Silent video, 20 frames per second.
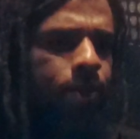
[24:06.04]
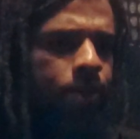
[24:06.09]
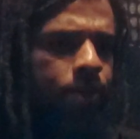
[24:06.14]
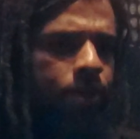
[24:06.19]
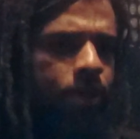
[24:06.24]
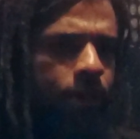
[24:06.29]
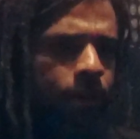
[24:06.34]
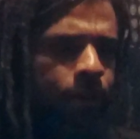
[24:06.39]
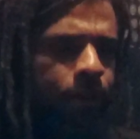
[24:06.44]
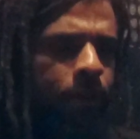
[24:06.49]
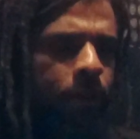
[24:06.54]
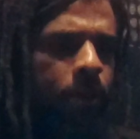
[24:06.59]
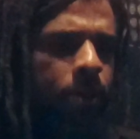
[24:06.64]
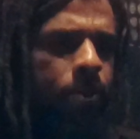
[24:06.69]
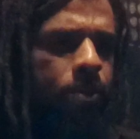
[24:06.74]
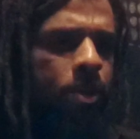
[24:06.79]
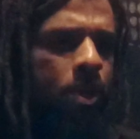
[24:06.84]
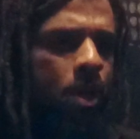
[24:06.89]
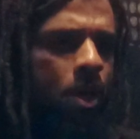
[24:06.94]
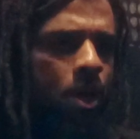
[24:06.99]
of stuff,
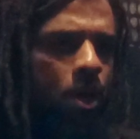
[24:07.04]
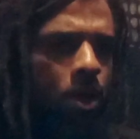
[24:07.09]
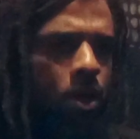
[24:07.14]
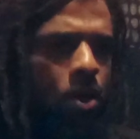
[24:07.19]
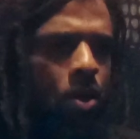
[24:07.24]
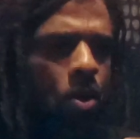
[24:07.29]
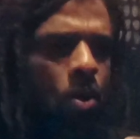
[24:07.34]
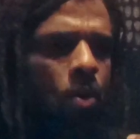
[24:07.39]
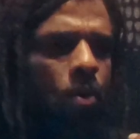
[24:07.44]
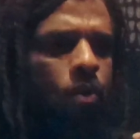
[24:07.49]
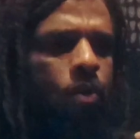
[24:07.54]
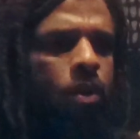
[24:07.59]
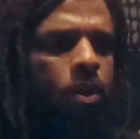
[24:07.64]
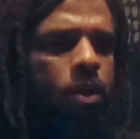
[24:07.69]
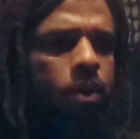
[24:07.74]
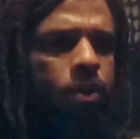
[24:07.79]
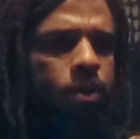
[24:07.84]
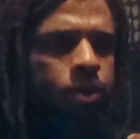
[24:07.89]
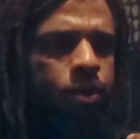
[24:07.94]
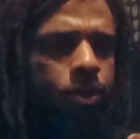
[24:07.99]
because
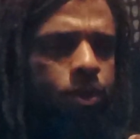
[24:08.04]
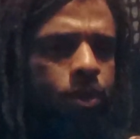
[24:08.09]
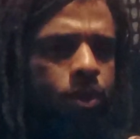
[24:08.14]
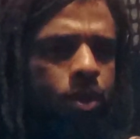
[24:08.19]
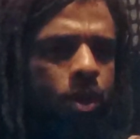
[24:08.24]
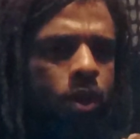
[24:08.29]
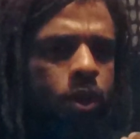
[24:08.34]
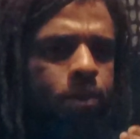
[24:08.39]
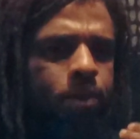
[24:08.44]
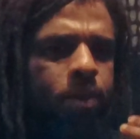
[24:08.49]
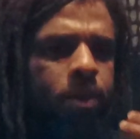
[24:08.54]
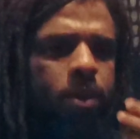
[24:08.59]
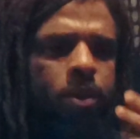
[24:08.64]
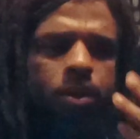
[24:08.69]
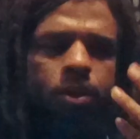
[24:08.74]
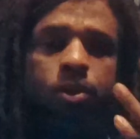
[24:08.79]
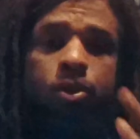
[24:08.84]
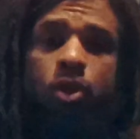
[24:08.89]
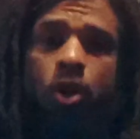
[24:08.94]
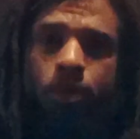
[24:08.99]
there's always been
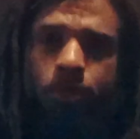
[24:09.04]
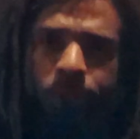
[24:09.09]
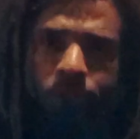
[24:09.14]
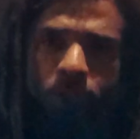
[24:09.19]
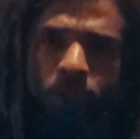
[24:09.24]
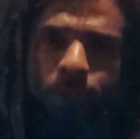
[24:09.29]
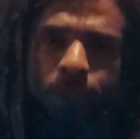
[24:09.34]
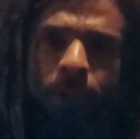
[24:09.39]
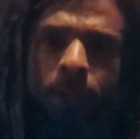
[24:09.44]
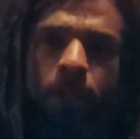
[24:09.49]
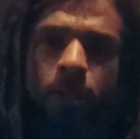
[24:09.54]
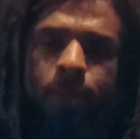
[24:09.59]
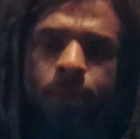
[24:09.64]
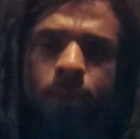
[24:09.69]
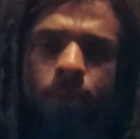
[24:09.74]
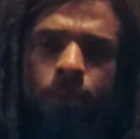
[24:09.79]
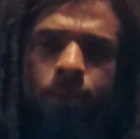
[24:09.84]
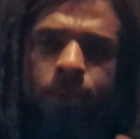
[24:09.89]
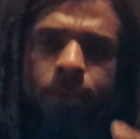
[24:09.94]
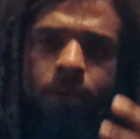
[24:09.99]
the showmanship
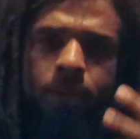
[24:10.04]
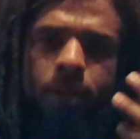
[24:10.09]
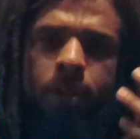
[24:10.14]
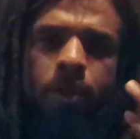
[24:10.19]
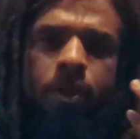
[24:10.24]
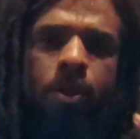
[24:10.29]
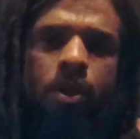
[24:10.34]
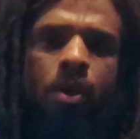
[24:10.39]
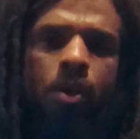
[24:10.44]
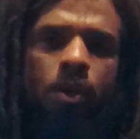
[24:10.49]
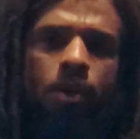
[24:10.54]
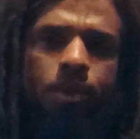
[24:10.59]
element within